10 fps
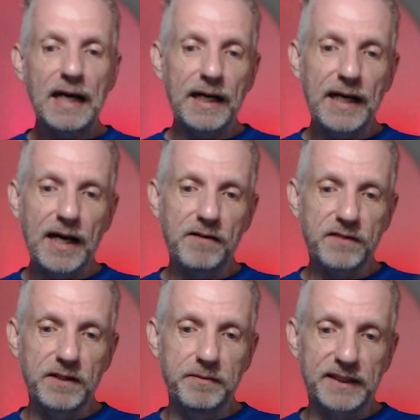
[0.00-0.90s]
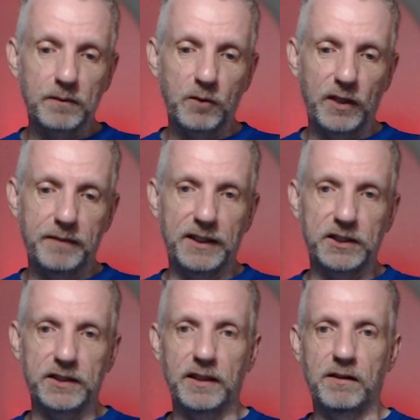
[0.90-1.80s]
I have a Mixamo
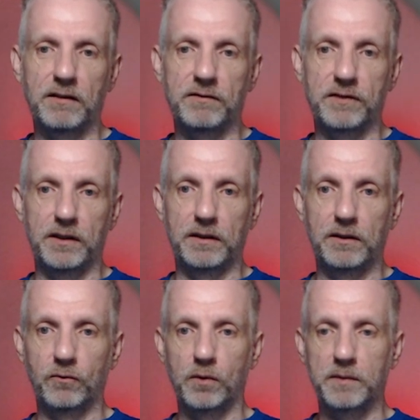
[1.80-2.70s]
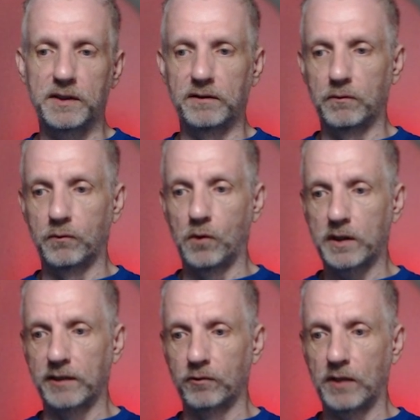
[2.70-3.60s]
animation here of a woman
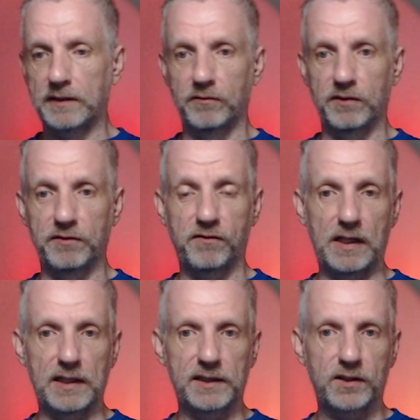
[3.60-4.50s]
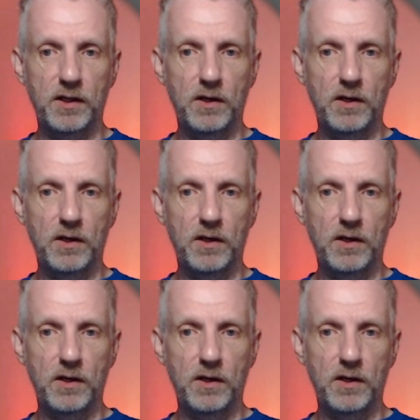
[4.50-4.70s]
walking relatively fast